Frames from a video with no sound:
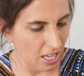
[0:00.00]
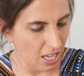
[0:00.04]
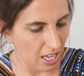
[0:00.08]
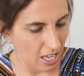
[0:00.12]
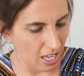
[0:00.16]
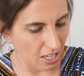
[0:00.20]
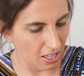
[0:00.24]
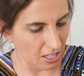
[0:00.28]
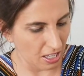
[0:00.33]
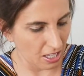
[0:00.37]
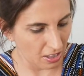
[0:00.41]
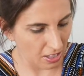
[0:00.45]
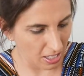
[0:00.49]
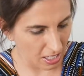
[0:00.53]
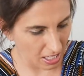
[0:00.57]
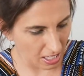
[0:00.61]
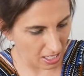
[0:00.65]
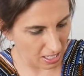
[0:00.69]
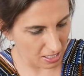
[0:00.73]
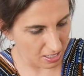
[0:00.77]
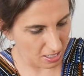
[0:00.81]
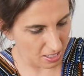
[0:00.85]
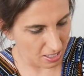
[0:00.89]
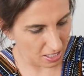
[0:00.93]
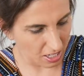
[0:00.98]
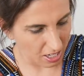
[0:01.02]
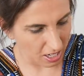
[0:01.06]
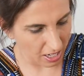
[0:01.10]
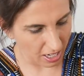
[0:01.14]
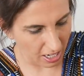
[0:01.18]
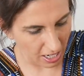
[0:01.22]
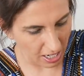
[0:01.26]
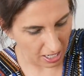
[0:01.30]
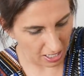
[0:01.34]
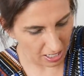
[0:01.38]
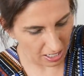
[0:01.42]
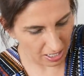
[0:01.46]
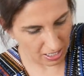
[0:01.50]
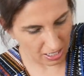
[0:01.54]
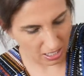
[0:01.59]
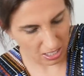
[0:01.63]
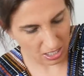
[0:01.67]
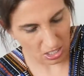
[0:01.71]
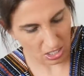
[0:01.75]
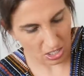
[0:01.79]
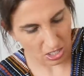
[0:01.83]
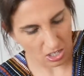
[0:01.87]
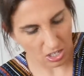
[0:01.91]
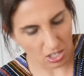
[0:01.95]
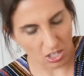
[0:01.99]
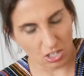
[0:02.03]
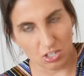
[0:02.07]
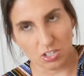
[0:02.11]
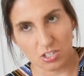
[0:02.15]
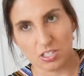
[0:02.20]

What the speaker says: And then the inside, you